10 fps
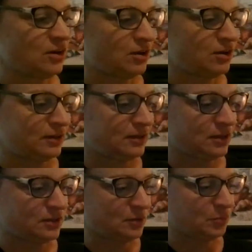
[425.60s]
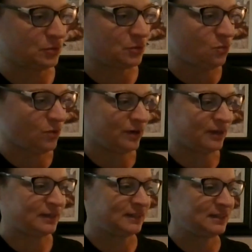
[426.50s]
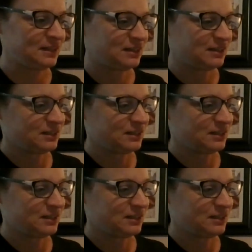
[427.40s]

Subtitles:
on number 1,